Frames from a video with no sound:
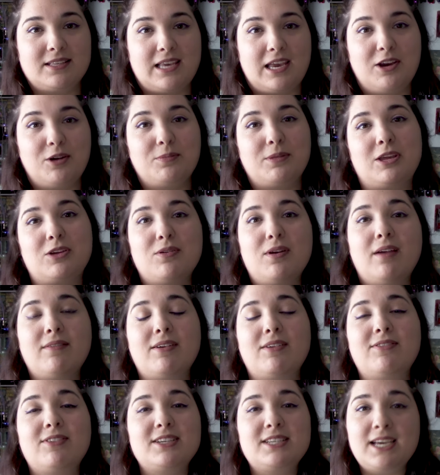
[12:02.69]
I hope that you have
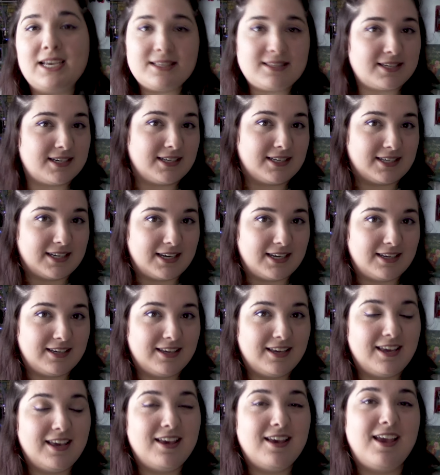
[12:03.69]
a fantastic day
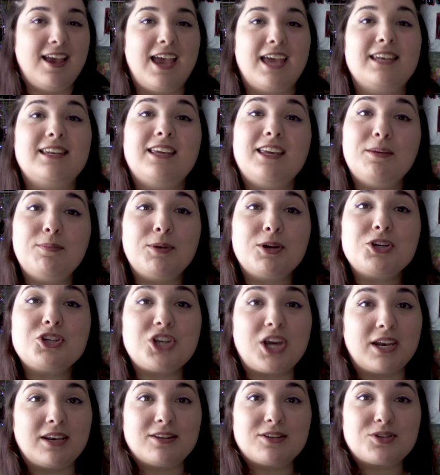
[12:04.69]
and keep on shining,